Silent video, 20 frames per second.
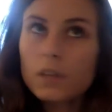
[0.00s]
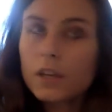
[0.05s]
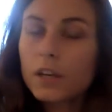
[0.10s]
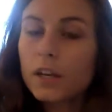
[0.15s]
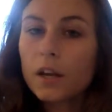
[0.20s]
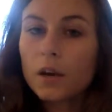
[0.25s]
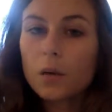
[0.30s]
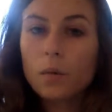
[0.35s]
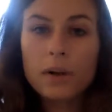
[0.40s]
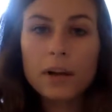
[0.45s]

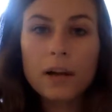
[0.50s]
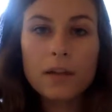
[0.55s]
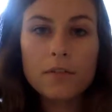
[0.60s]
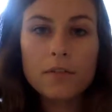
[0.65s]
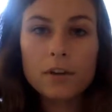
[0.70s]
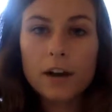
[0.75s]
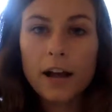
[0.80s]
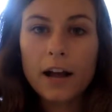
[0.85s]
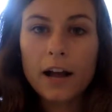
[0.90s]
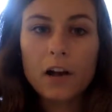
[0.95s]

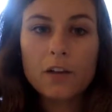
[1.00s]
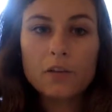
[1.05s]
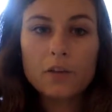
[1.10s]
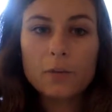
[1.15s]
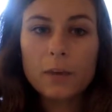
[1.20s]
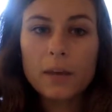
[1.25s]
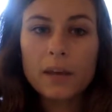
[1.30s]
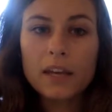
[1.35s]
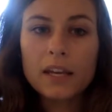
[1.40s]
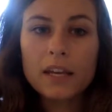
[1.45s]
whatever, however
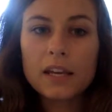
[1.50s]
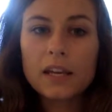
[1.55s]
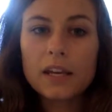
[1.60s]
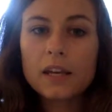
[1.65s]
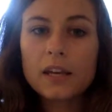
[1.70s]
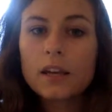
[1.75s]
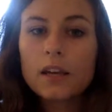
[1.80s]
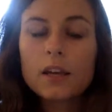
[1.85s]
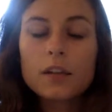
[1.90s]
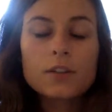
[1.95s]

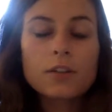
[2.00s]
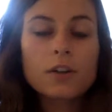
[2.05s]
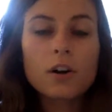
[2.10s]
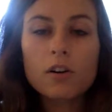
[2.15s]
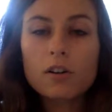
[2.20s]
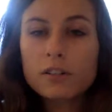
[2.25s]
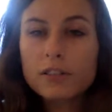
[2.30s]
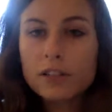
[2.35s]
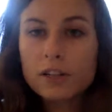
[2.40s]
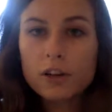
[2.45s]
many
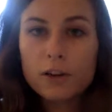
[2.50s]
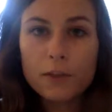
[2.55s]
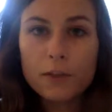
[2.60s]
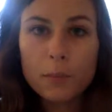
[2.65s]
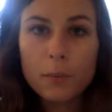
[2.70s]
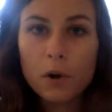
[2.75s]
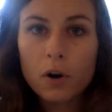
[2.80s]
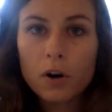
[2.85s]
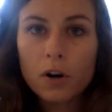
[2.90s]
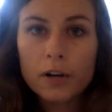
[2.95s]
dogs there are at the
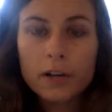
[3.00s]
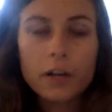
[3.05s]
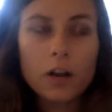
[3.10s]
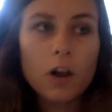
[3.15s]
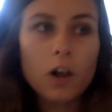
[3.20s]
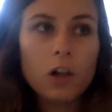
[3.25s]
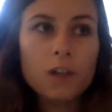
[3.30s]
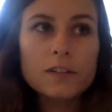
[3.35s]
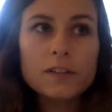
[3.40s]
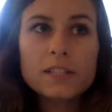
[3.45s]
park, and
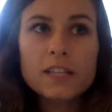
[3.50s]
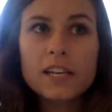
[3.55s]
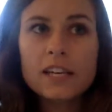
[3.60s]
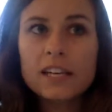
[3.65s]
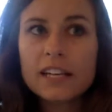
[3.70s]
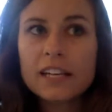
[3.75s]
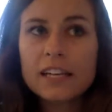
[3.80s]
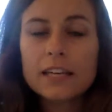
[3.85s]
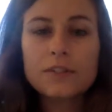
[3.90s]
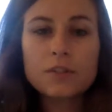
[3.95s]
all of a
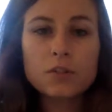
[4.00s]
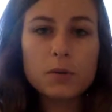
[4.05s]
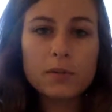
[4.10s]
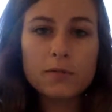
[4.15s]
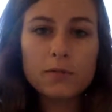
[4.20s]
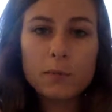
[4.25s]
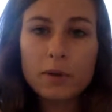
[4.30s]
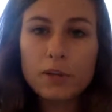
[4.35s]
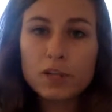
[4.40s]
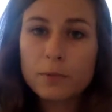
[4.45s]
sudden it gives you
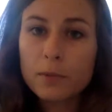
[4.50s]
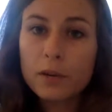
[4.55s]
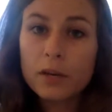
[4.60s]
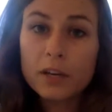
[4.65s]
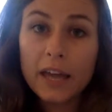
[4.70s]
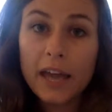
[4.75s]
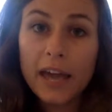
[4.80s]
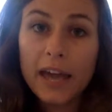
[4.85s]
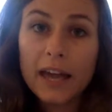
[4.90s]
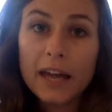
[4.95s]
information about a
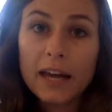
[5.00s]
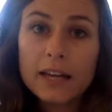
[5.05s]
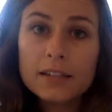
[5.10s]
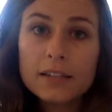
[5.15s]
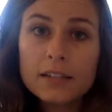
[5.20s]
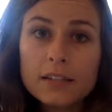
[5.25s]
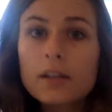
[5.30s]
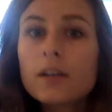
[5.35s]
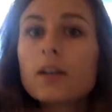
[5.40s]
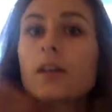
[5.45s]
cat,